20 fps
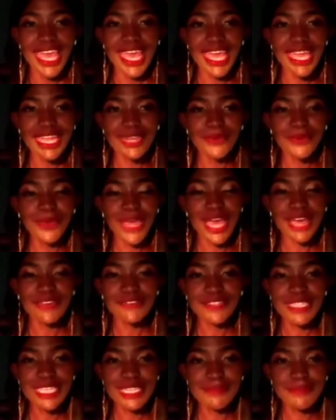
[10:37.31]
And we have
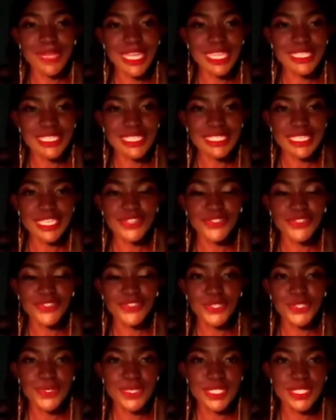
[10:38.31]
seen places
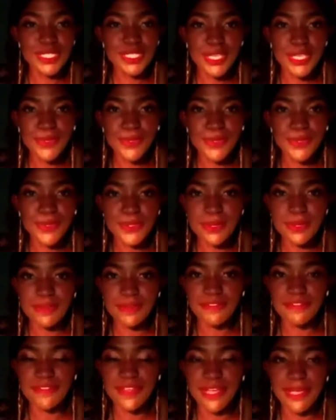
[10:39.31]
introduce the use
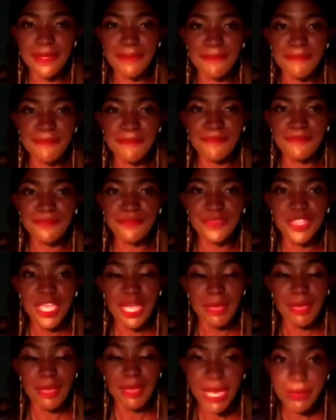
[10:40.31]
of
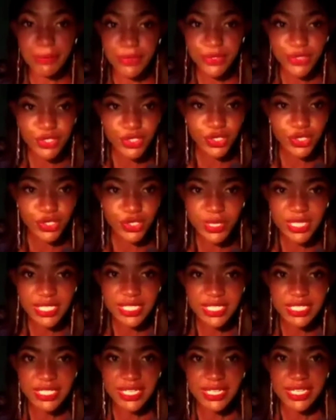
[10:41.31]
bamboo
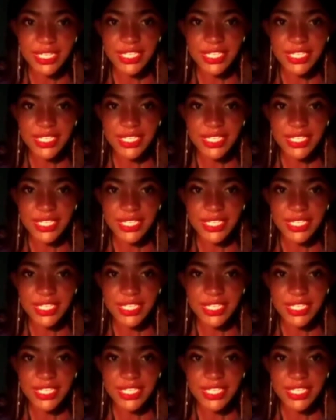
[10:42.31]
straws.